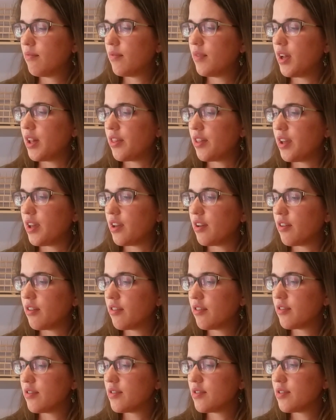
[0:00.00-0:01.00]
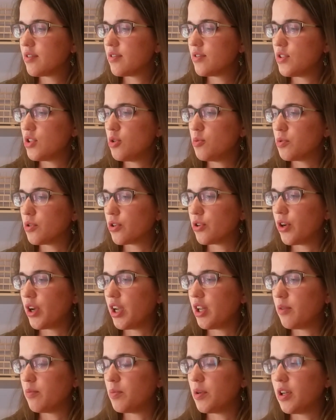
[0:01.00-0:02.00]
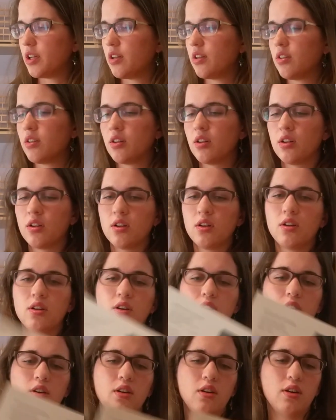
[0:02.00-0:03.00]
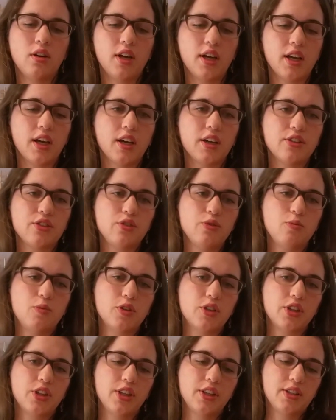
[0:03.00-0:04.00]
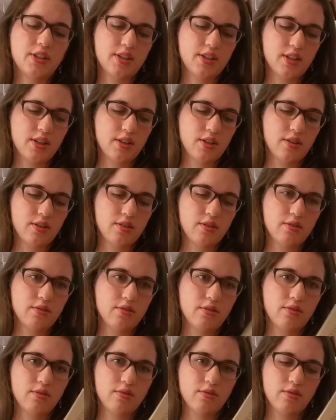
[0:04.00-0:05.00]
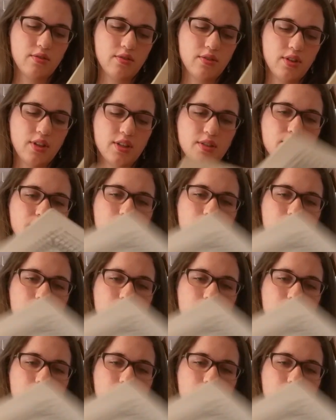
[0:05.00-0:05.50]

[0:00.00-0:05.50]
Nothing super great, but I got 2 booklets. This